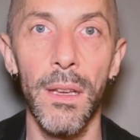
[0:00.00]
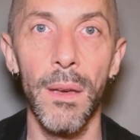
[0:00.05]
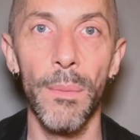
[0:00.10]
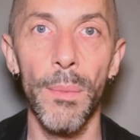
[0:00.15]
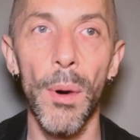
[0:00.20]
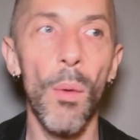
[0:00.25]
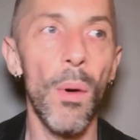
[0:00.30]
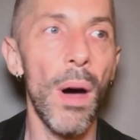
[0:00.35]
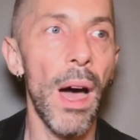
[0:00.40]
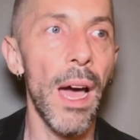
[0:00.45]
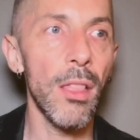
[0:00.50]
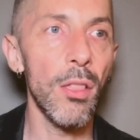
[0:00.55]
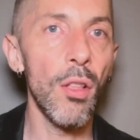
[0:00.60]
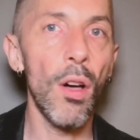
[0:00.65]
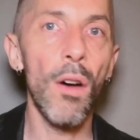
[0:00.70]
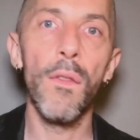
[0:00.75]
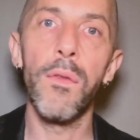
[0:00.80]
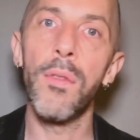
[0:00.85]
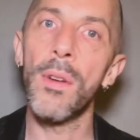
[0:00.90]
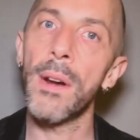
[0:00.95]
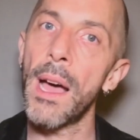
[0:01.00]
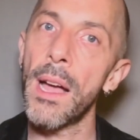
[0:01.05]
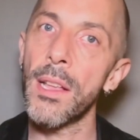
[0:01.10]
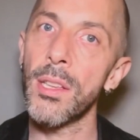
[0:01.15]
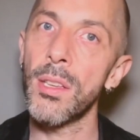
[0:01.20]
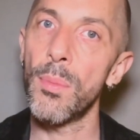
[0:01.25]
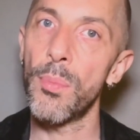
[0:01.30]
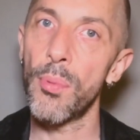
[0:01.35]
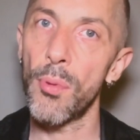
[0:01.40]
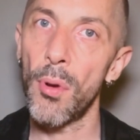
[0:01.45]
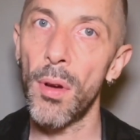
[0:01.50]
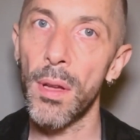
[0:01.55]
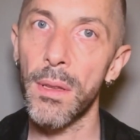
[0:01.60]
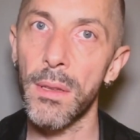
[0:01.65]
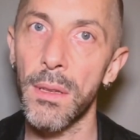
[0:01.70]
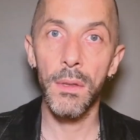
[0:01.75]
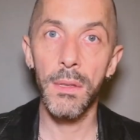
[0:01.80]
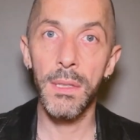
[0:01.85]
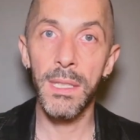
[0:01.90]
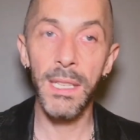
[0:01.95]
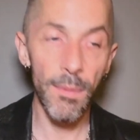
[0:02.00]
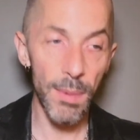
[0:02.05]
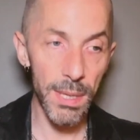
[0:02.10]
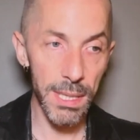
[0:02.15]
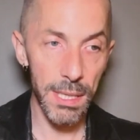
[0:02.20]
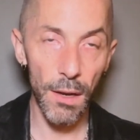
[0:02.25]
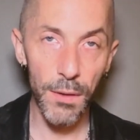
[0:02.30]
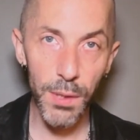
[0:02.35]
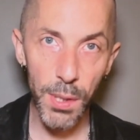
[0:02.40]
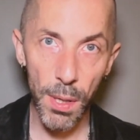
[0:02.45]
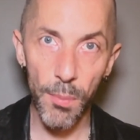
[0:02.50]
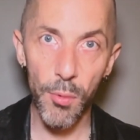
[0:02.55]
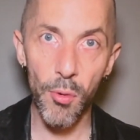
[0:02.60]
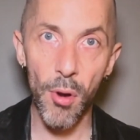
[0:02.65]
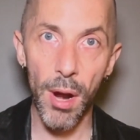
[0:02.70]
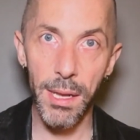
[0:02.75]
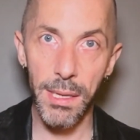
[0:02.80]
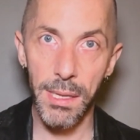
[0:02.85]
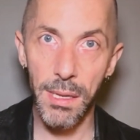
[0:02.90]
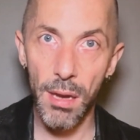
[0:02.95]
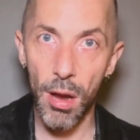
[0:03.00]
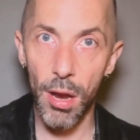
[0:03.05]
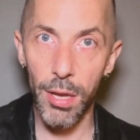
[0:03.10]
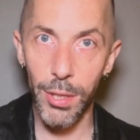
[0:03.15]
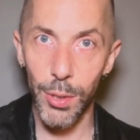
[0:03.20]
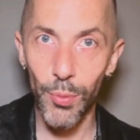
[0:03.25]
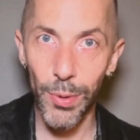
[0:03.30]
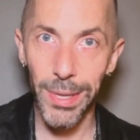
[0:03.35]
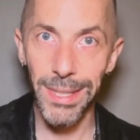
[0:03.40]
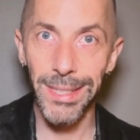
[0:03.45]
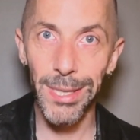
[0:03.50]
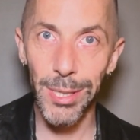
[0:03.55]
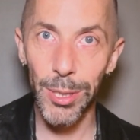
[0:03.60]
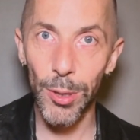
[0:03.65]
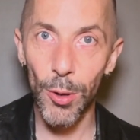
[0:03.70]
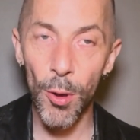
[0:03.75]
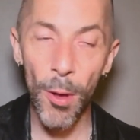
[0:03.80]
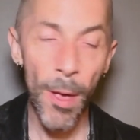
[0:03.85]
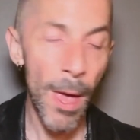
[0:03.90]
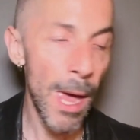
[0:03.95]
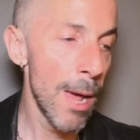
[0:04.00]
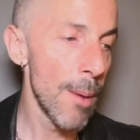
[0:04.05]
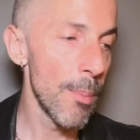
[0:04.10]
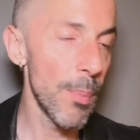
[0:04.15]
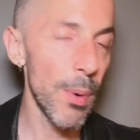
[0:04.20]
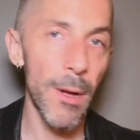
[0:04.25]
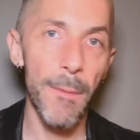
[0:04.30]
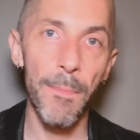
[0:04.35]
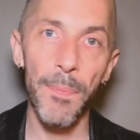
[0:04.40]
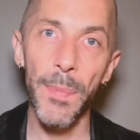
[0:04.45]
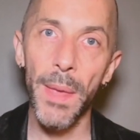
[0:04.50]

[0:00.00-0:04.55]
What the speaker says: But I love what Anya brought, to give myself some credits how it's written too, but